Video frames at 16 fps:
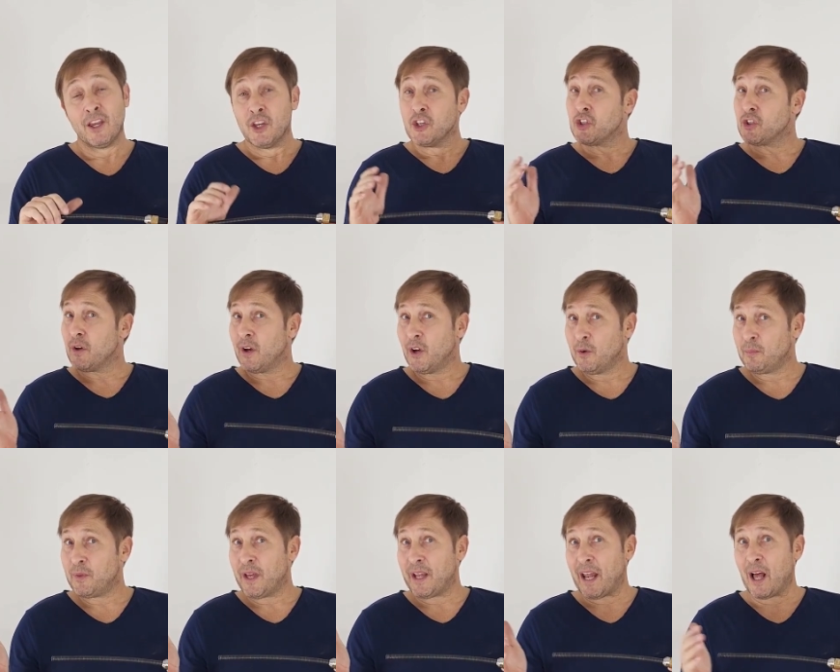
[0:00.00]
So I
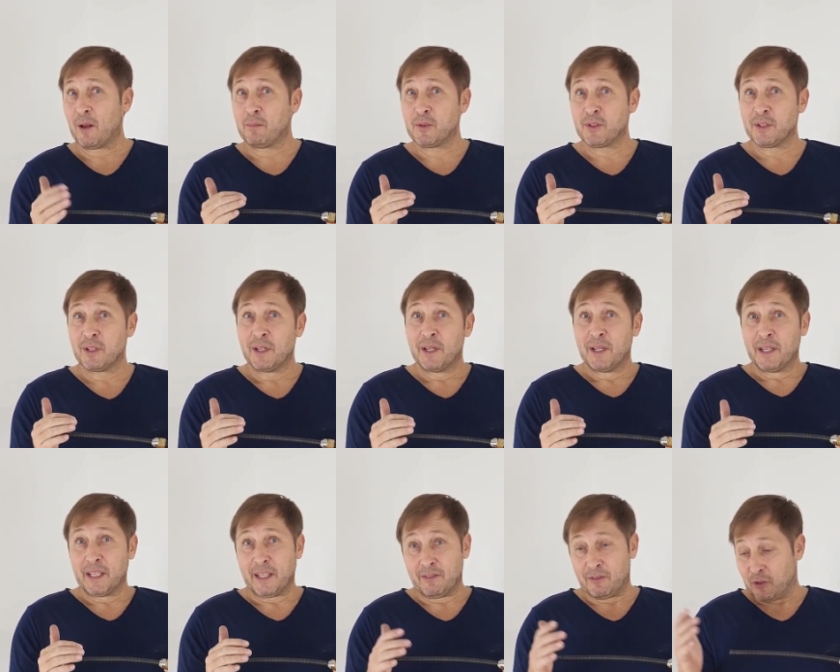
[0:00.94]
hope that helps
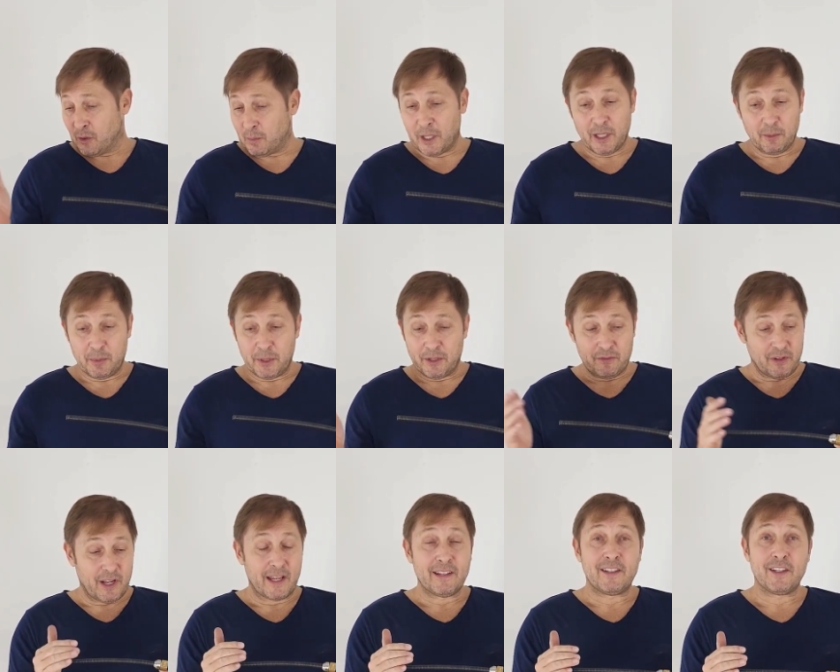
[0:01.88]
give you a little bit of
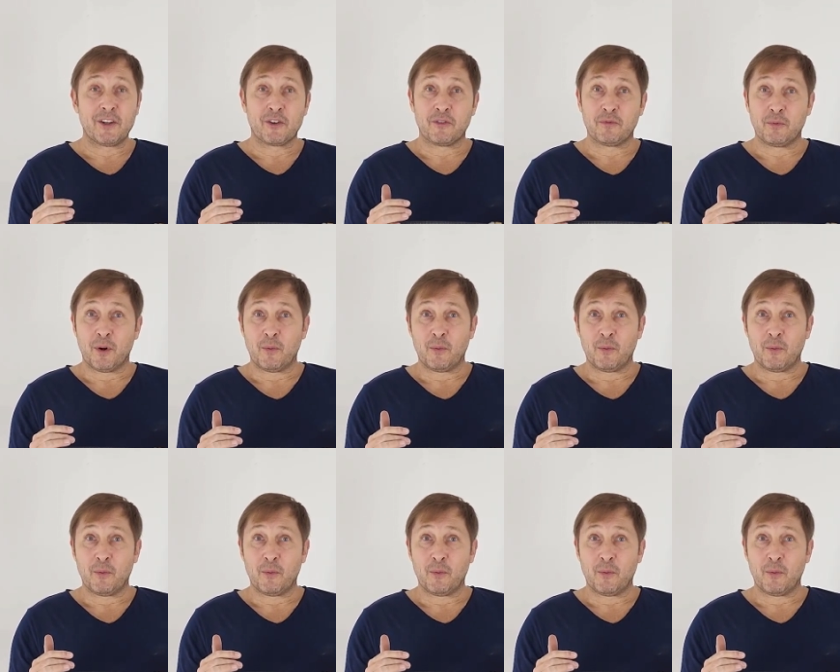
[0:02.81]
an idea of